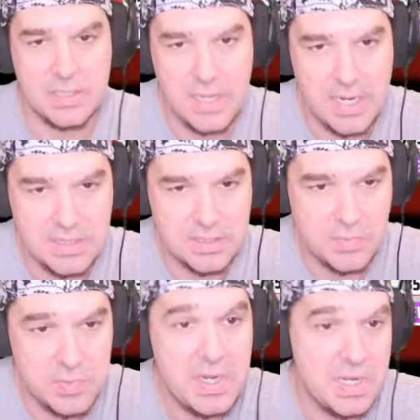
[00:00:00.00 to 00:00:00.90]
that.
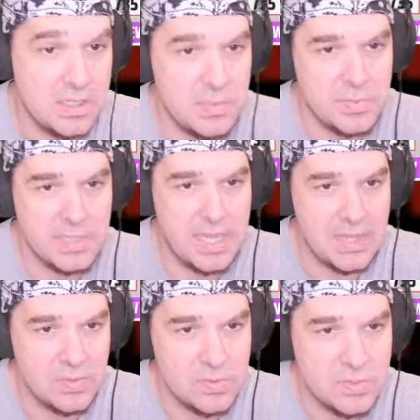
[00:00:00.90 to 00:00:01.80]
We may end up with that
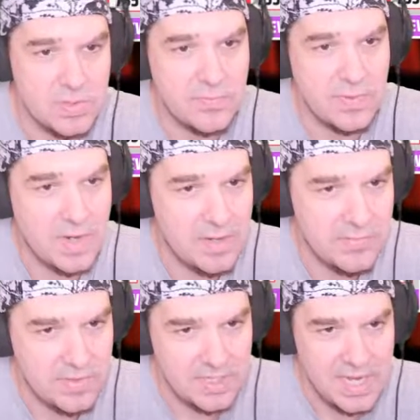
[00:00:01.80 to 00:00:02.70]
325,
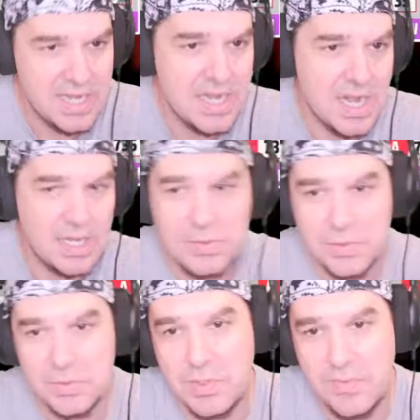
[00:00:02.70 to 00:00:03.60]
an 89
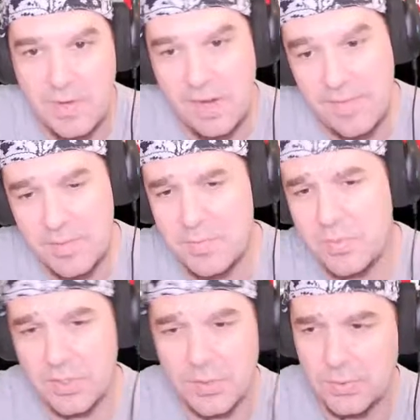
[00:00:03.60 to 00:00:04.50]
325. That'd be
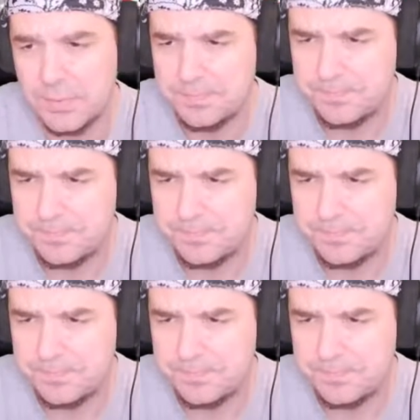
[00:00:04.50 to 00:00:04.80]
pretty cool.